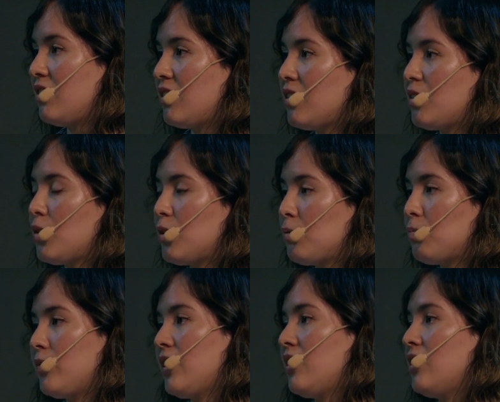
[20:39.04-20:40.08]

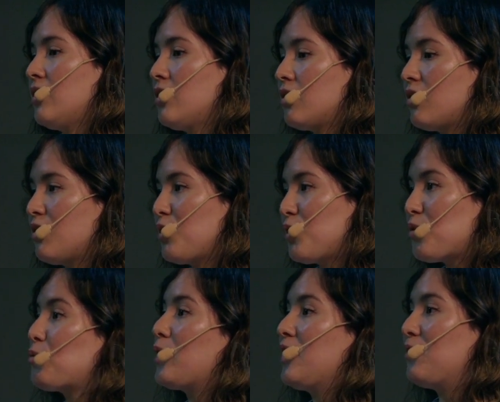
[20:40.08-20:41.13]
that is
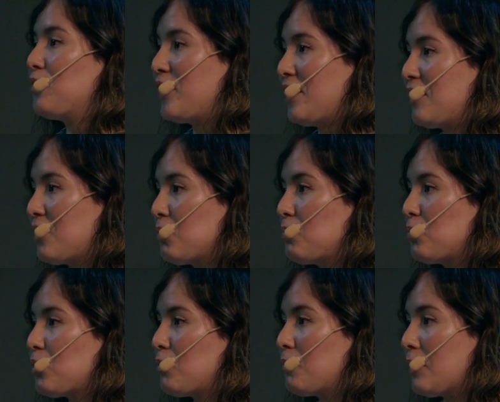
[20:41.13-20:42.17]
real data,
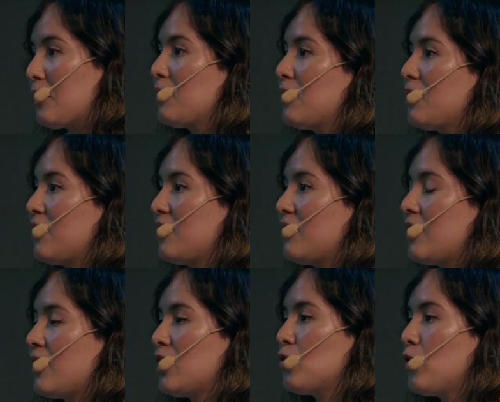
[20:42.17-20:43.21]
probably, that
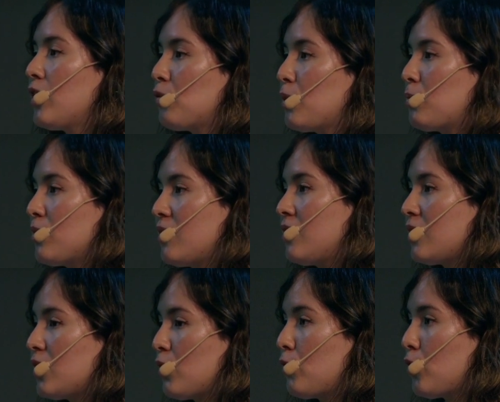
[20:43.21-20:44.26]
is very
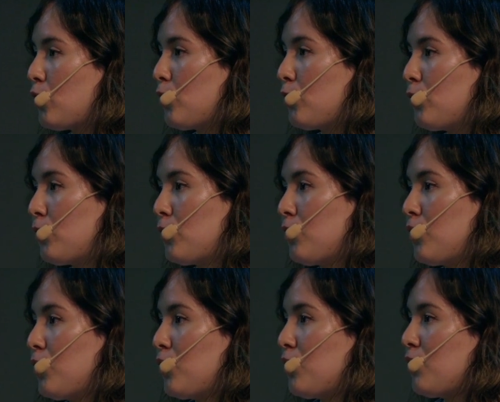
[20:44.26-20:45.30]
representative of
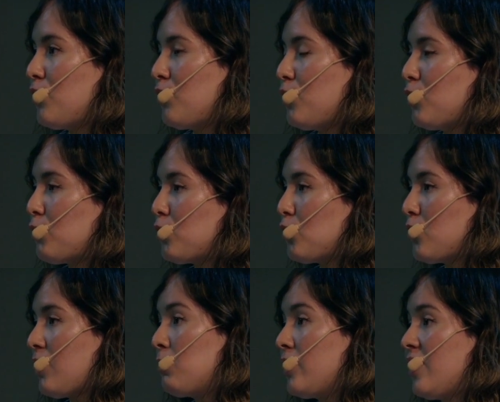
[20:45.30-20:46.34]
your
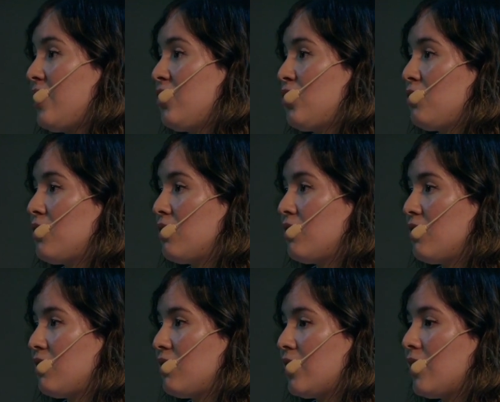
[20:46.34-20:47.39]
application,
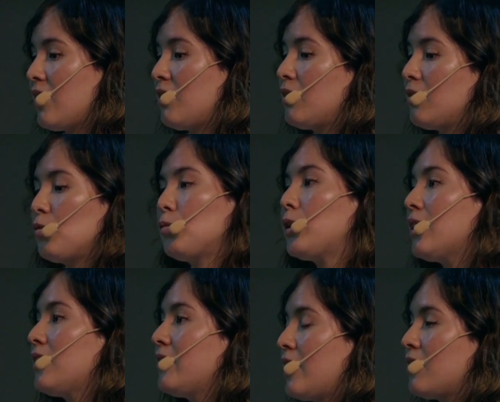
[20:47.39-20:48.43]
that can really
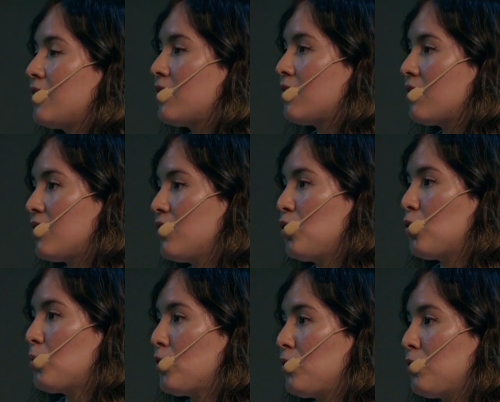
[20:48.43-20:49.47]
test your
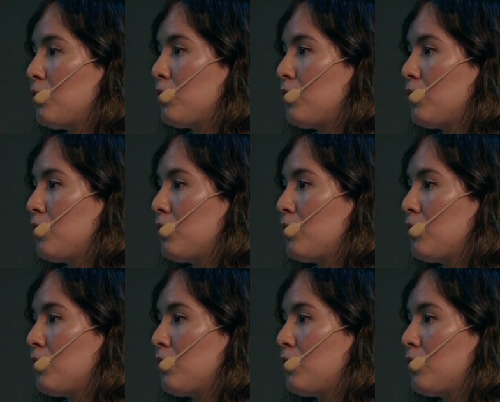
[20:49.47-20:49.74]
model.